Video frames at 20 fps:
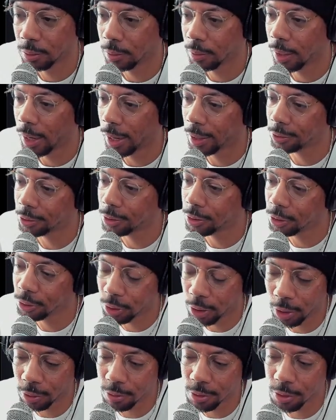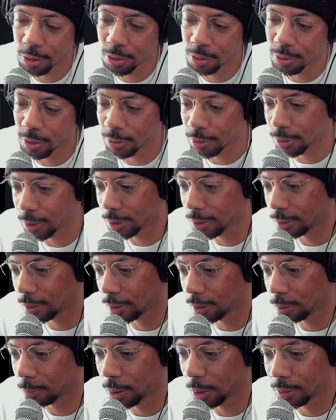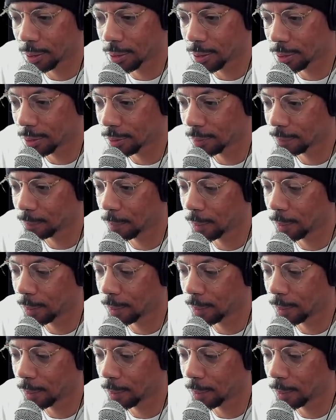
Actually, you can't really do anything about this.